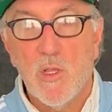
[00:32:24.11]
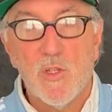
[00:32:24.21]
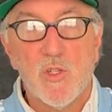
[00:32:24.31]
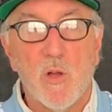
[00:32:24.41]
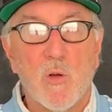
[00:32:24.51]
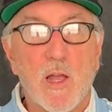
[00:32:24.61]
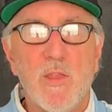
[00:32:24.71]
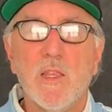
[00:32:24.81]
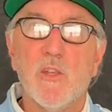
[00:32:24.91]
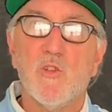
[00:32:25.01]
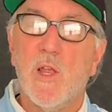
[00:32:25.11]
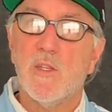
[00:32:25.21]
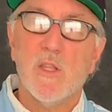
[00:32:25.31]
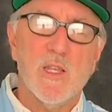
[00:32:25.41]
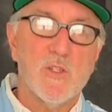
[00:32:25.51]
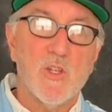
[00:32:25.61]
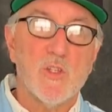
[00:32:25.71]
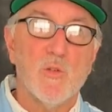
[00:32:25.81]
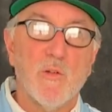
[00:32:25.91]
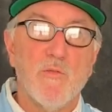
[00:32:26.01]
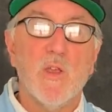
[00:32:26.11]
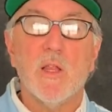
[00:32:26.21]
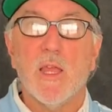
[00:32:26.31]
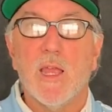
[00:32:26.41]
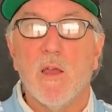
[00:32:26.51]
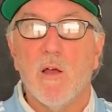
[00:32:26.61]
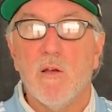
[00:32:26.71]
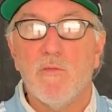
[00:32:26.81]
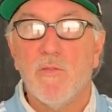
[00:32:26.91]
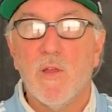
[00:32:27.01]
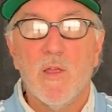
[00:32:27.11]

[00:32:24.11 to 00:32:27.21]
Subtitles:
So I think that translates just to a feeling of,